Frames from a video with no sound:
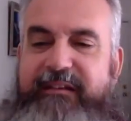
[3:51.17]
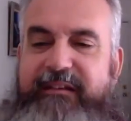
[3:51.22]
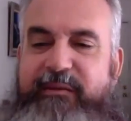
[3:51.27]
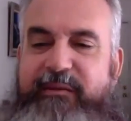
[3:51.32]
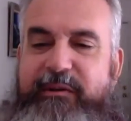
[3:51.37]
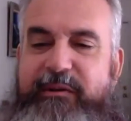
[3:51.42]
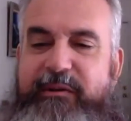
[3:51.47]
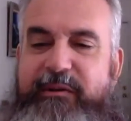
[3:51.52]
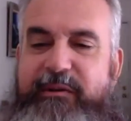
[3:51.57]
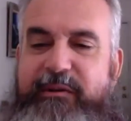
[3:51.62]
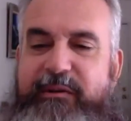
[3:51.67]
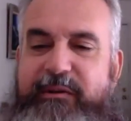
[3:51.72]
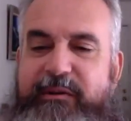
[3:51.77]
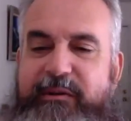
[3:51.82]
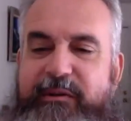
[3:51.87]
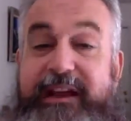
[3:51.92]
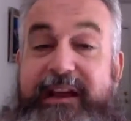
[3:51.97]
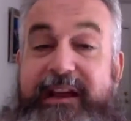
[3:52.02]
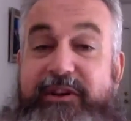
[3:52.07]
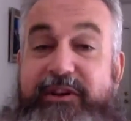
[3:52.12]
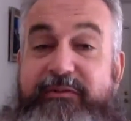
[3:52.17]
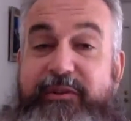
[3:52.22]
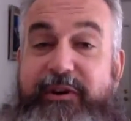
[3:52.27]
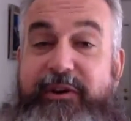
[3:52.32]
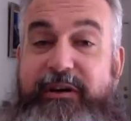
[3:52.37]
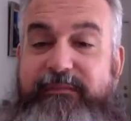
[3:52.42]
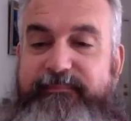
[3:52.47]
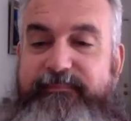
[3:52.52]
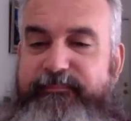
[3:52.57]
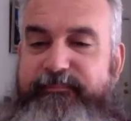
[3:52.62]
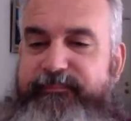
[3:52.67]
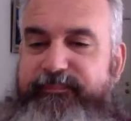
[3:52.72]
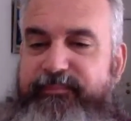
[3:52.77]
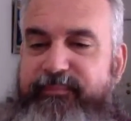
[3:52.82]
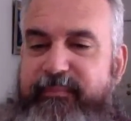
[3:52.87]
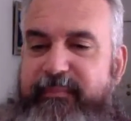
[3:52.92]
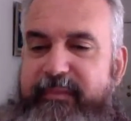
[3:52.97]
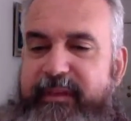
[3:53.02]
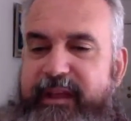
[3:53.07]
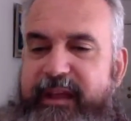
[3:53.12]
We took 3 pies over,
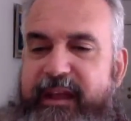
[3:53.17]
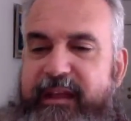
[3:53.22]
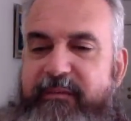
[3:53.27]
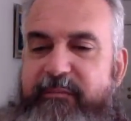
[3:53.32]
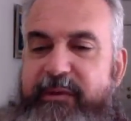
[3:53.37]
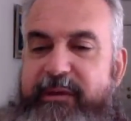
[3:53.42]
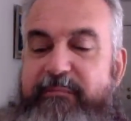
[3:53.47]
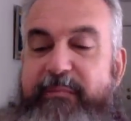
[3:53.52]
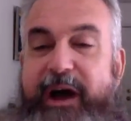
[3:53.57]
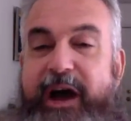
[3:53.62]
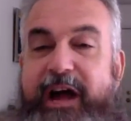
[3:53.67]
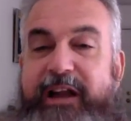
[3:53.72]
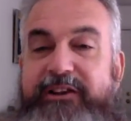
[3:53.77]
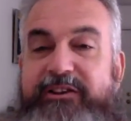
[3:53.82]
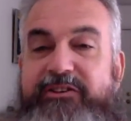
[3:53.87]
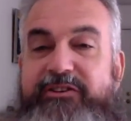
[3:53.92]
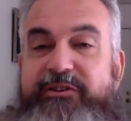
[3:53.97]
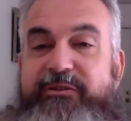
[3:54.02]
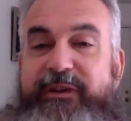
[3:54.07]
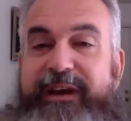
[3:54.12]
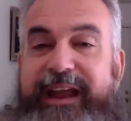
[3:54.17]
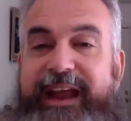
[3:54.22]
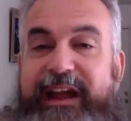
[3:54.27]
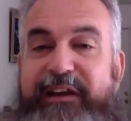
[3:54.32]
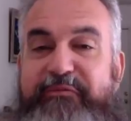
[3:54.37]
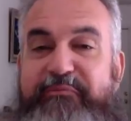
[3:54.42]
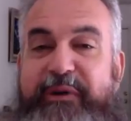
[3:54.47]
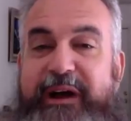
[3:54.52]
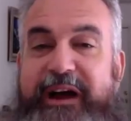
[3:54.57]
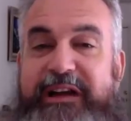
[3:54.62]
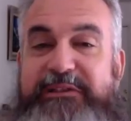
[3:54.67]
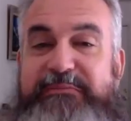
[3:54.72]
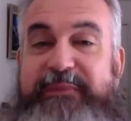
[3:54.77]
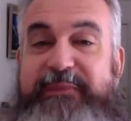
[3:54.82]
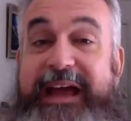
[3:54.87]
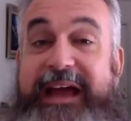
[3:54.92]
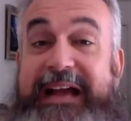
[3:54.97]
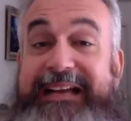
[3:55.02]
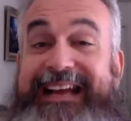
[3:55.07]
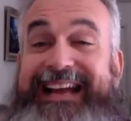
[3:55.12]
and we bought 2.5 pies
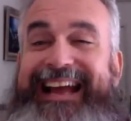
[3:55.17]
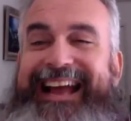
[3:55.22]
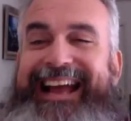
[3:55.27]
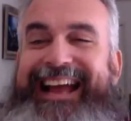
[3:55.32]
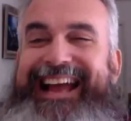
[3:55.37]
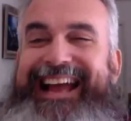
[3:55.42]
back.